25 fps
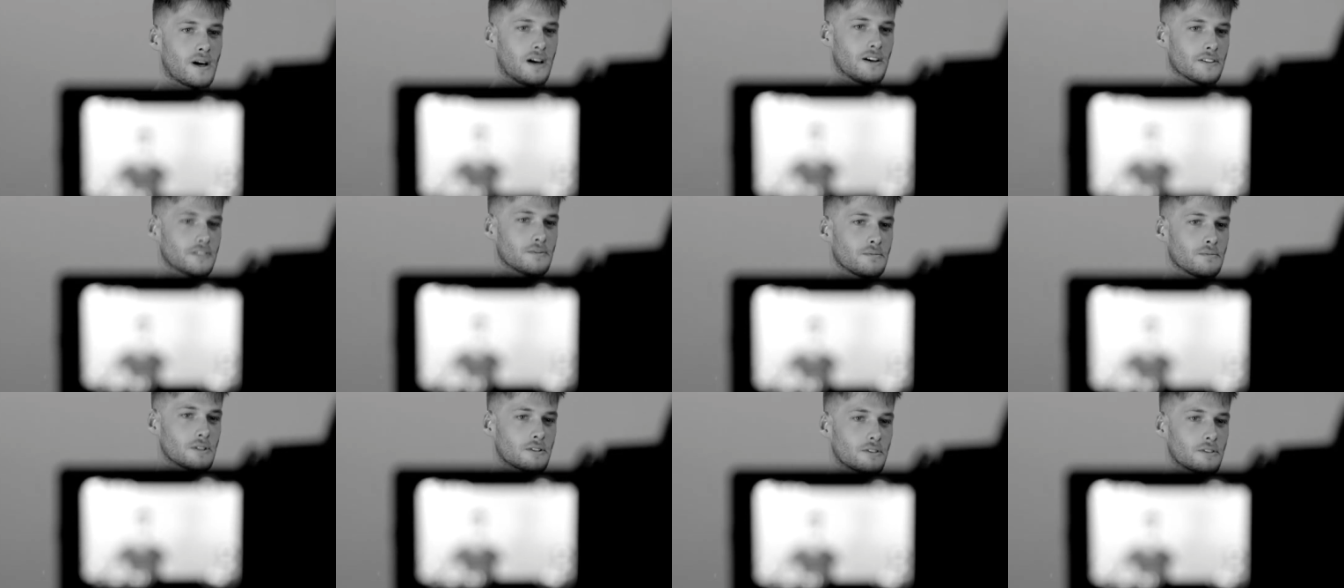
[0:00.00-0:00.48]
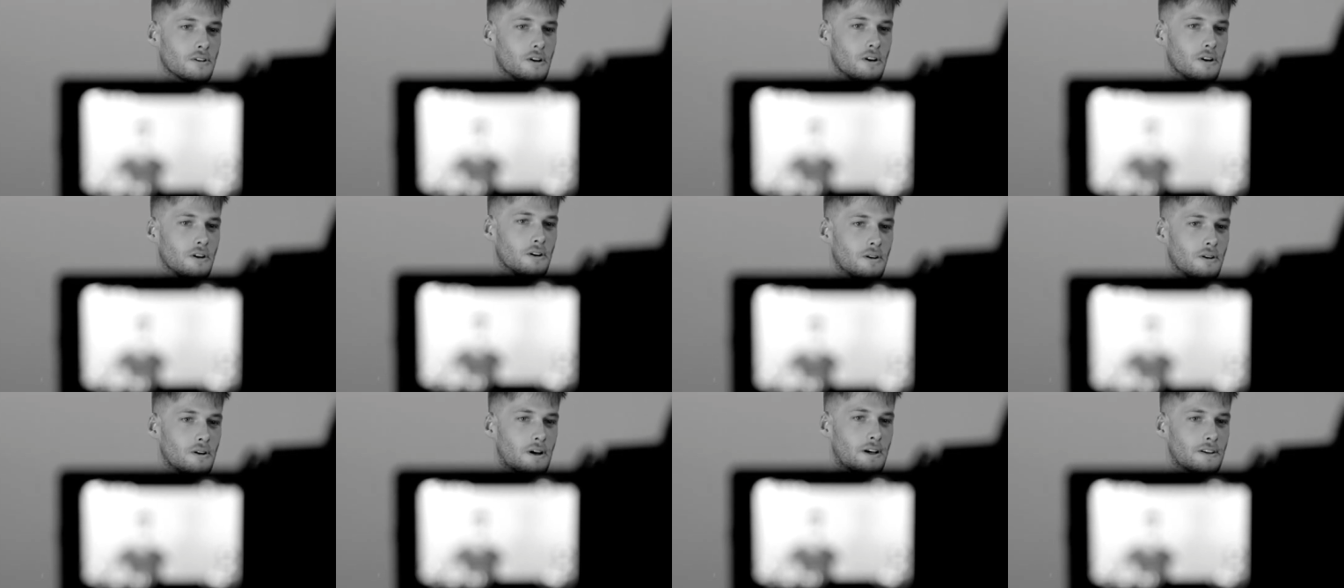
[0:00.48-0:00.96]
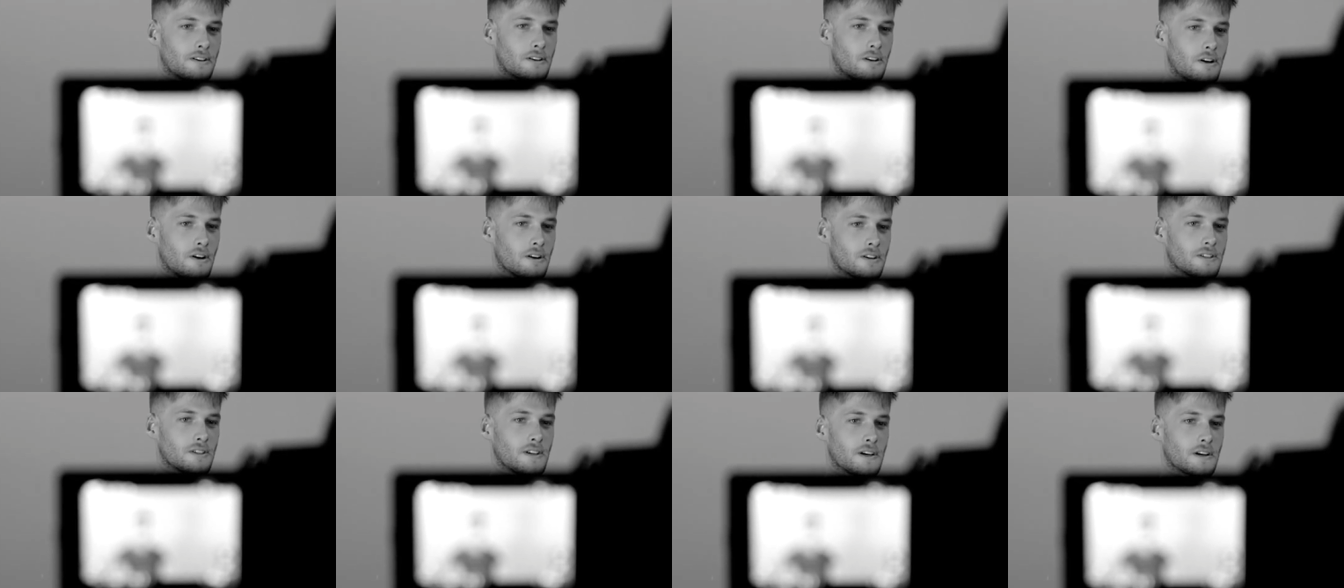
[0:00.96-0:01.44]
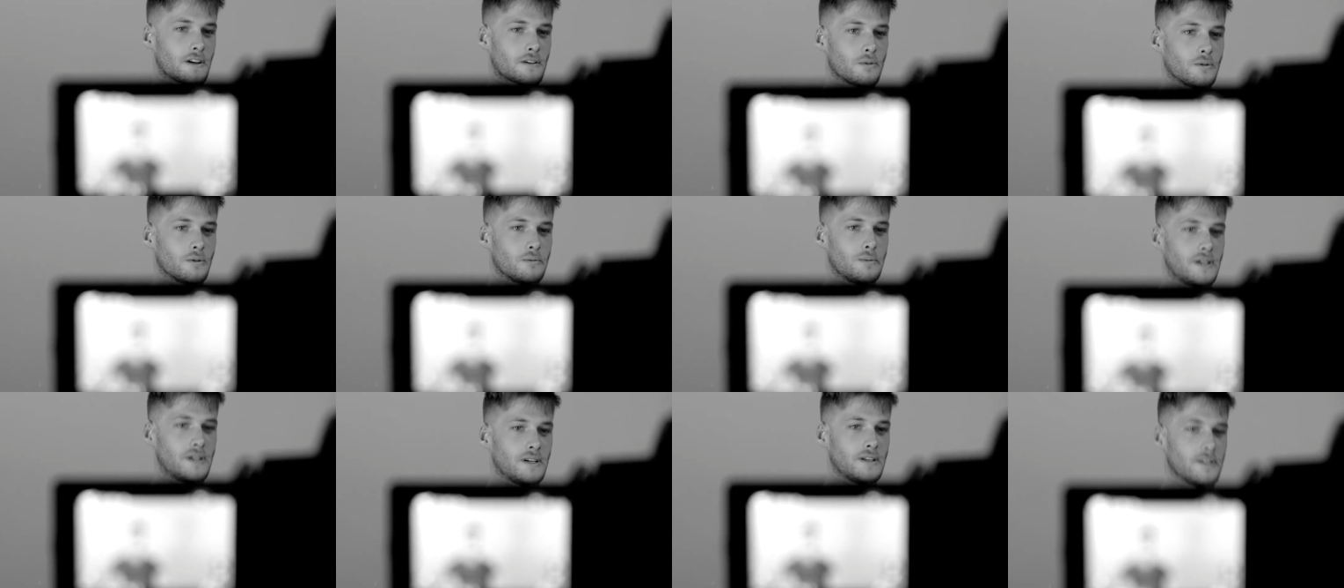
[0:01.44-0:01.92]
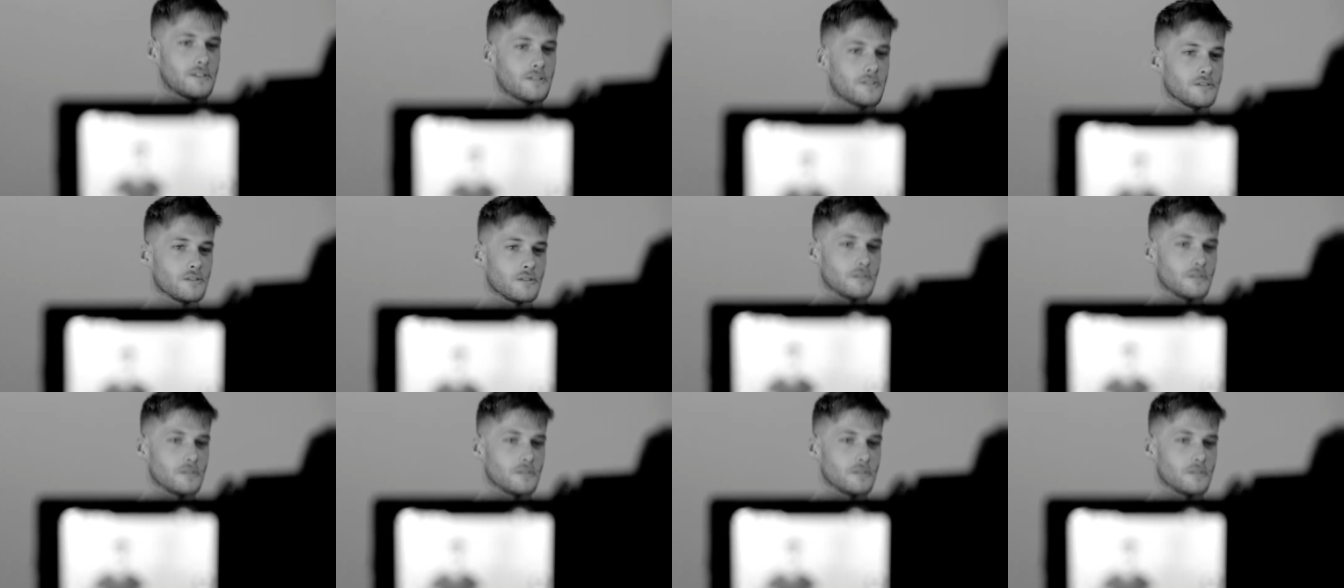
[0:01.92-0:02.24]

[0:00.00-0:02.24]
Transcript: My ultimate goal as an architect would be